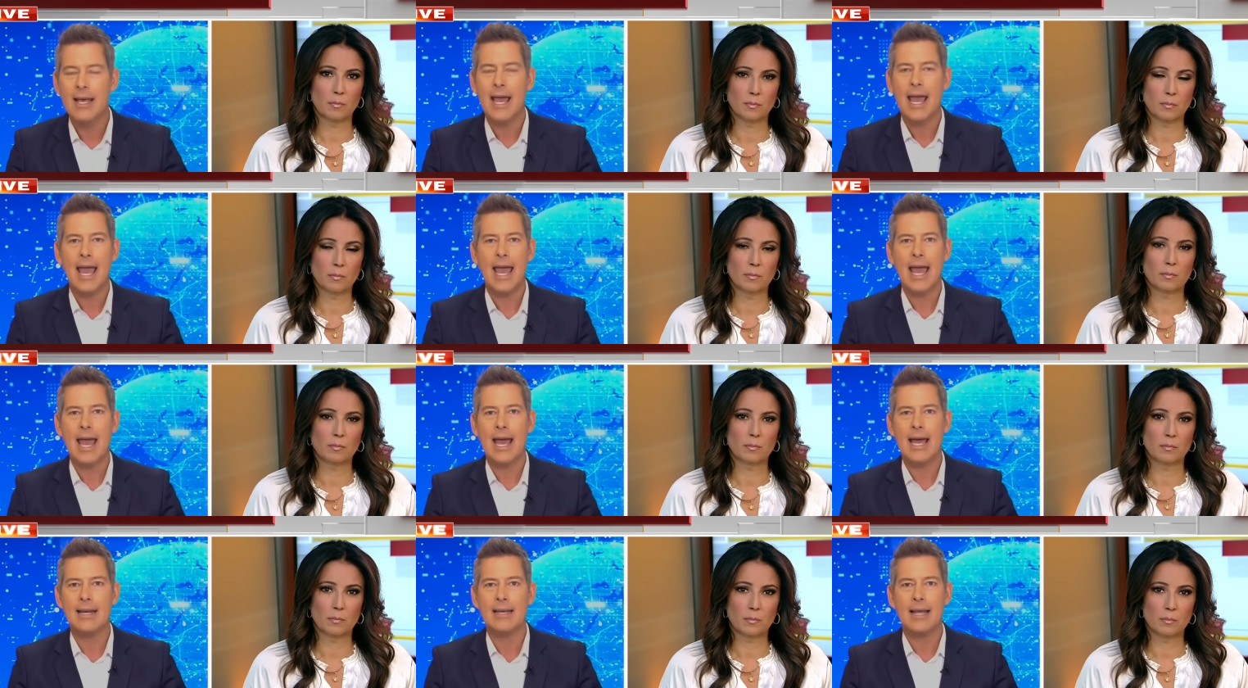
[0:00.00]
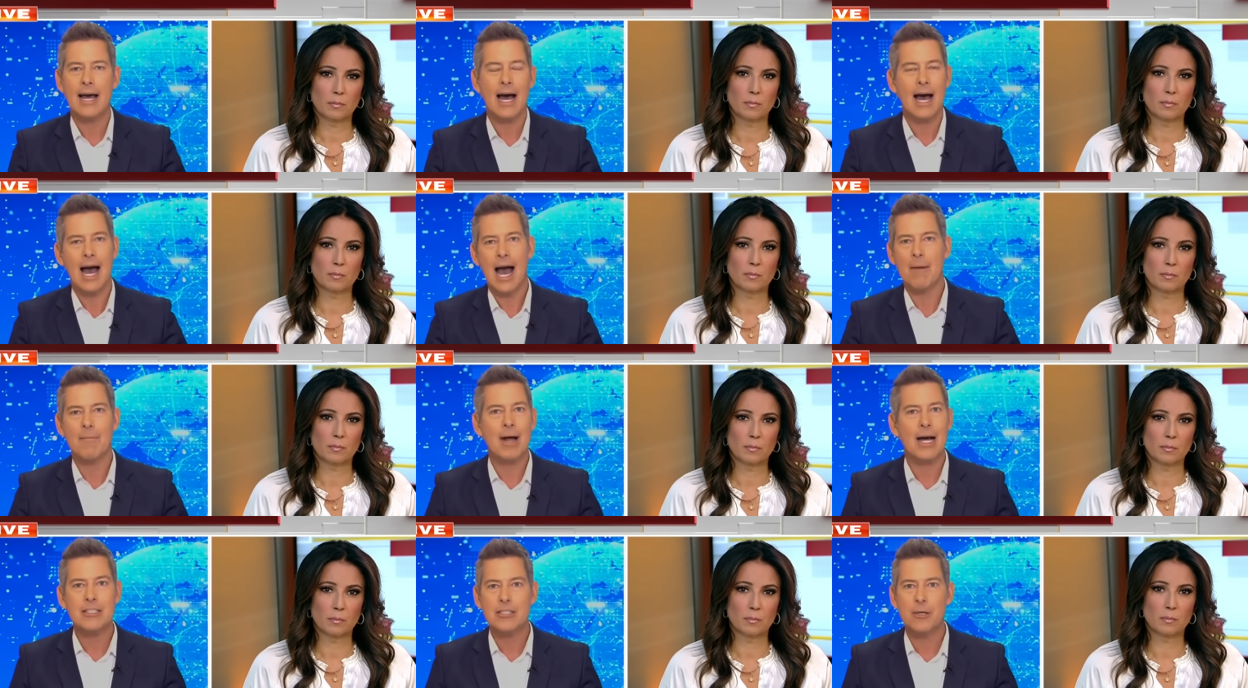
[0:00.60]
Speaker 1: And I'm
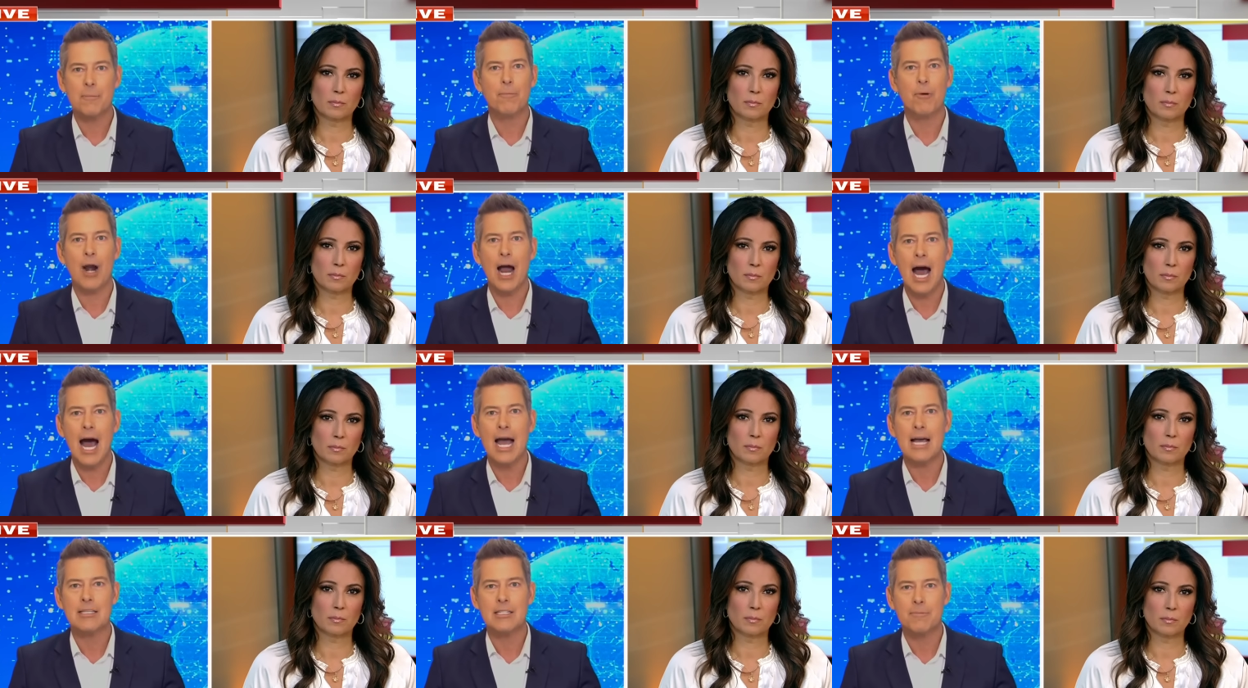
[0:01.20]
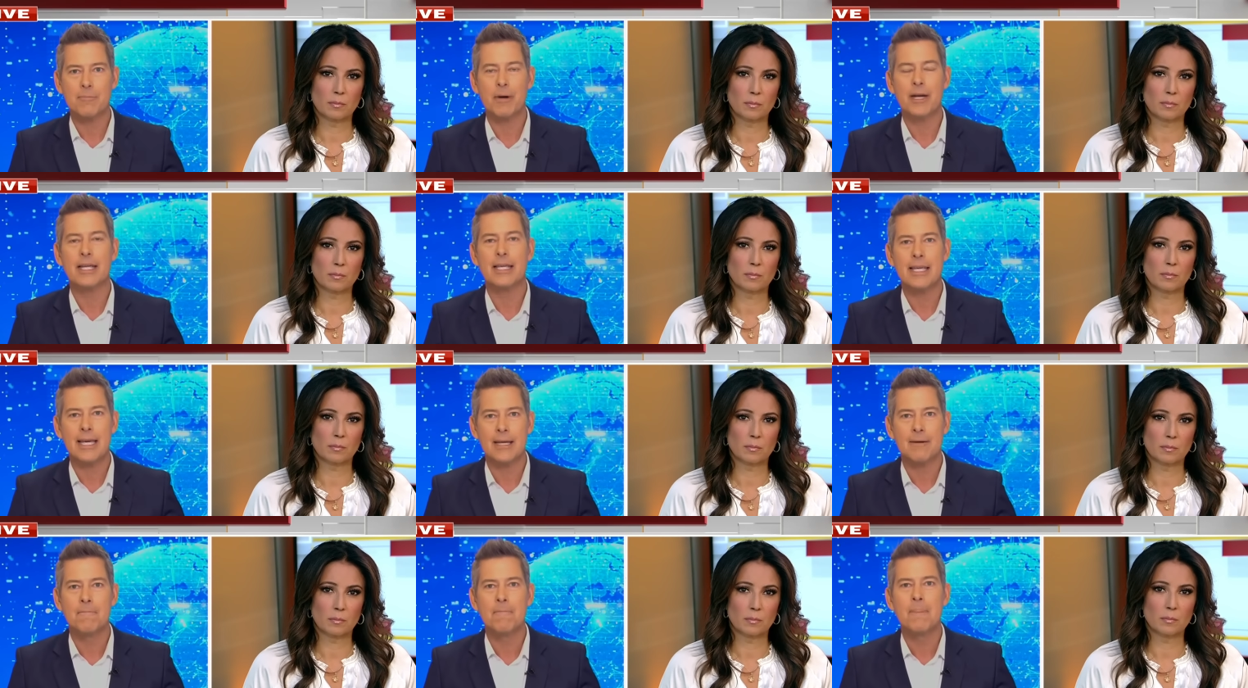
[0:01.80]
not surprised. But
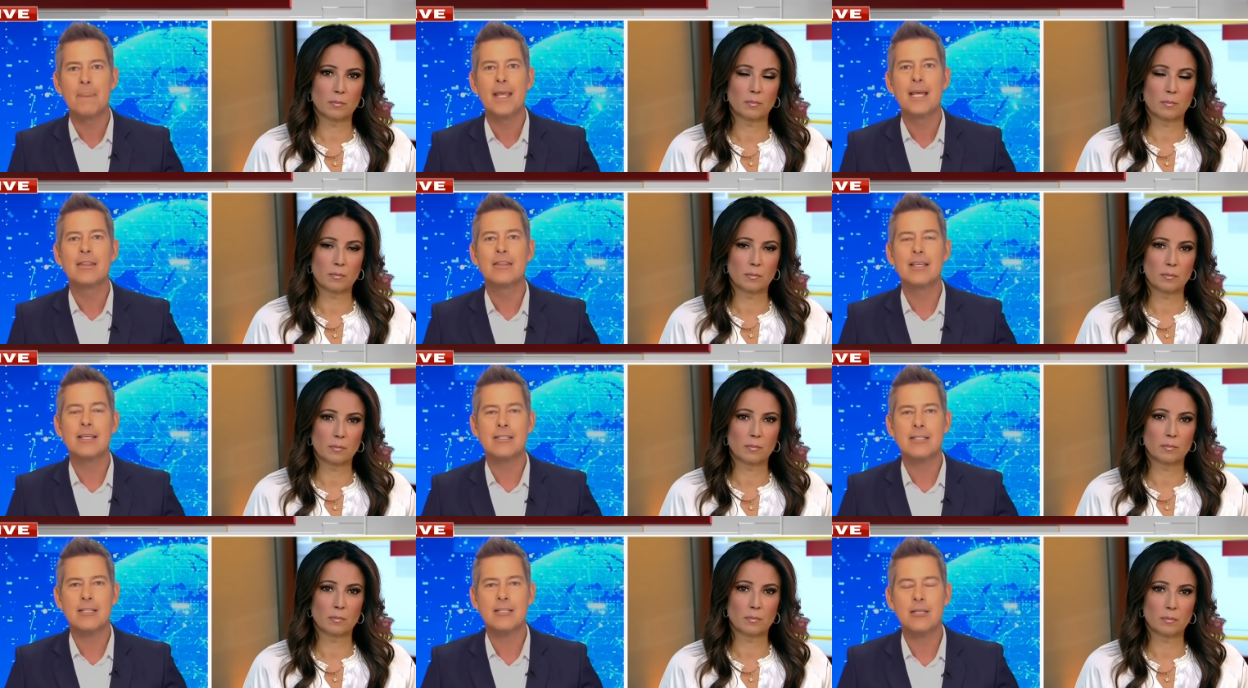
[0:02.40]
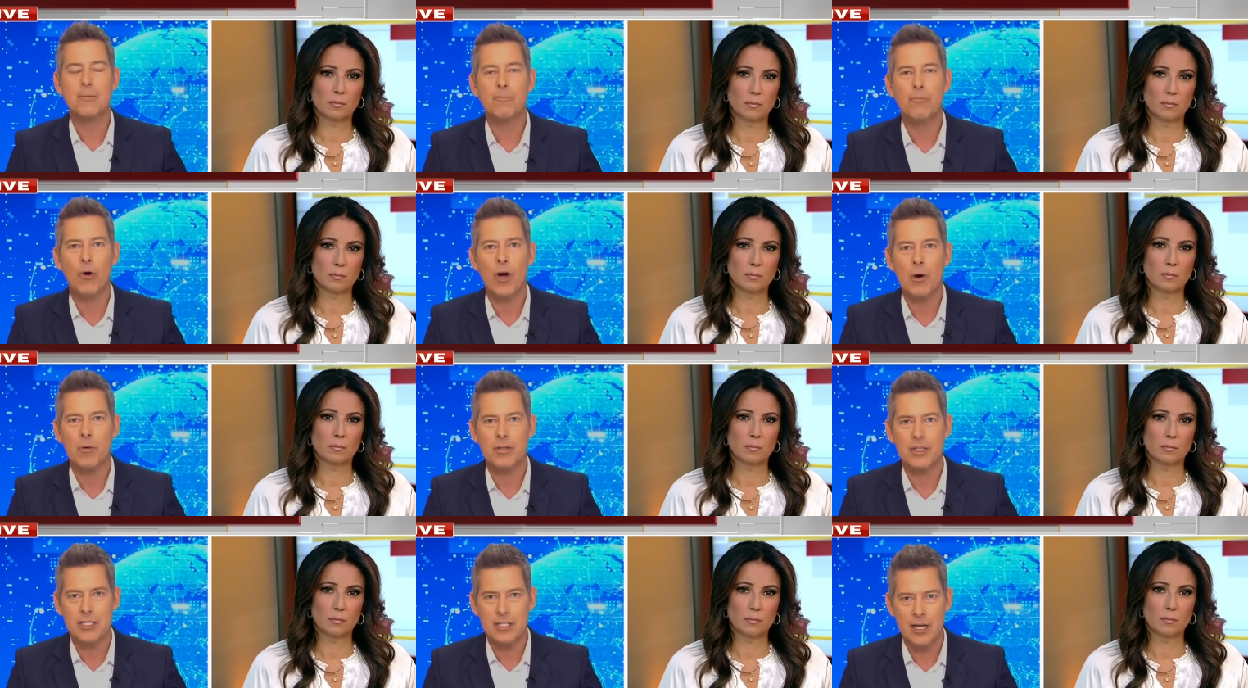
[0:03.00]
again, this is a point where
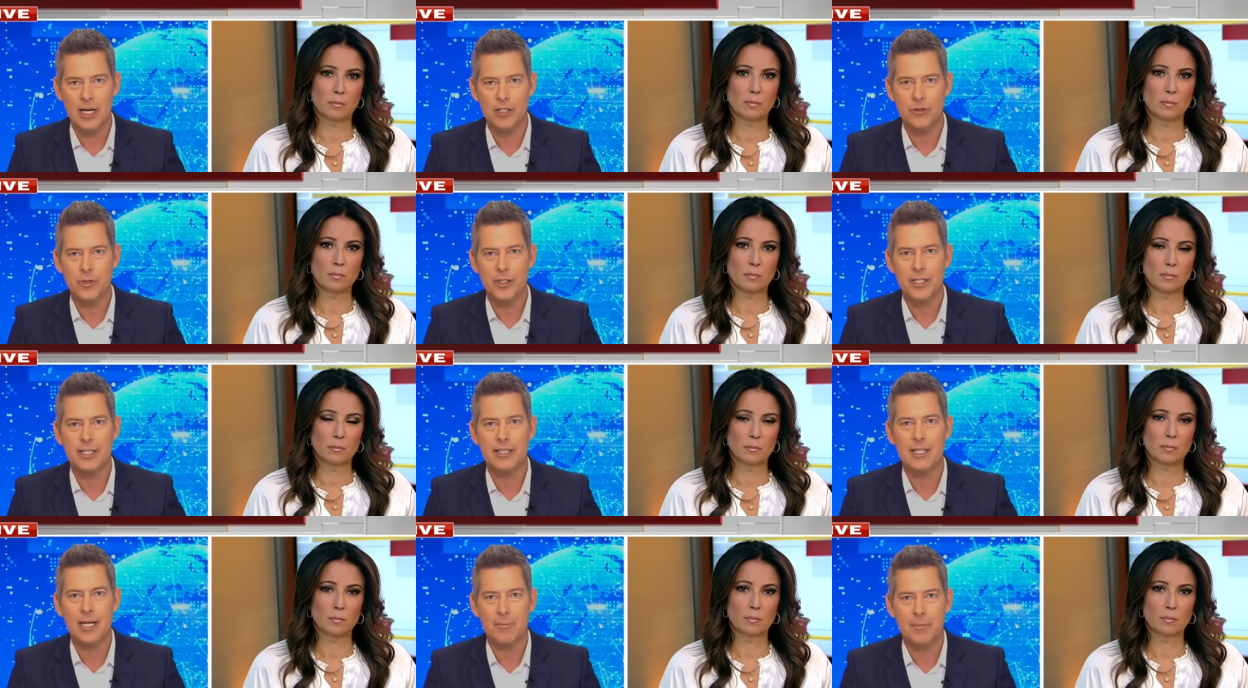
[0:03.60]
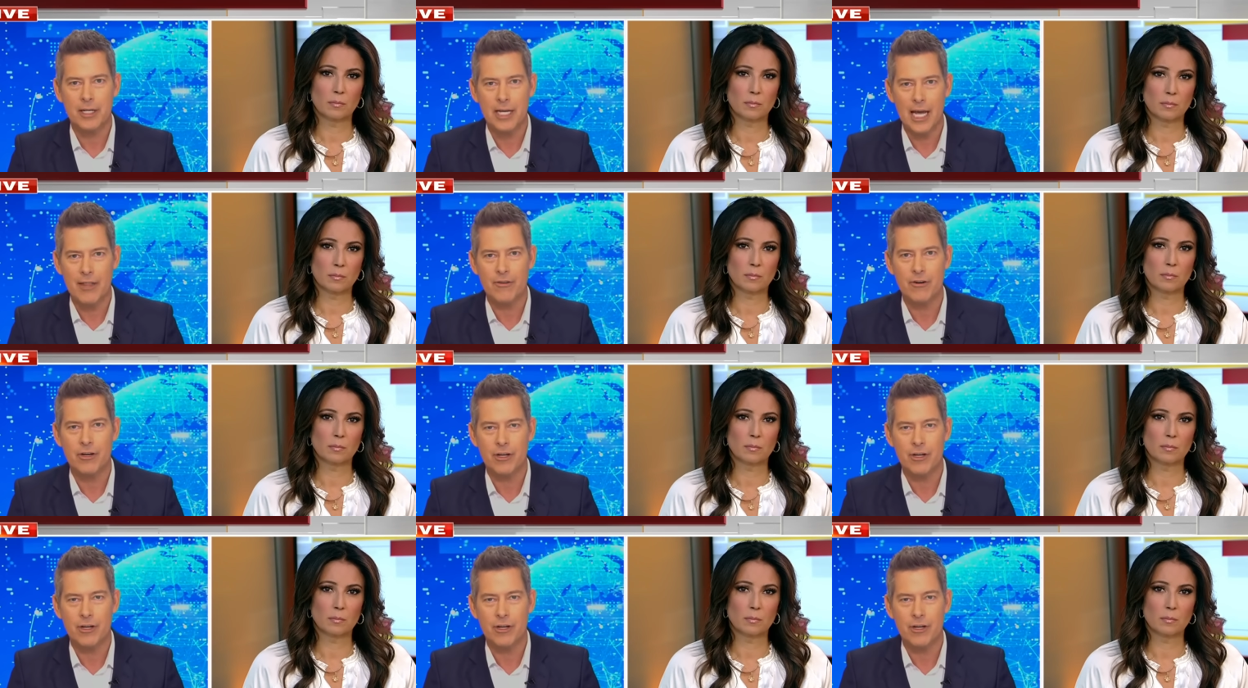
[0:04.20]
this country can come together to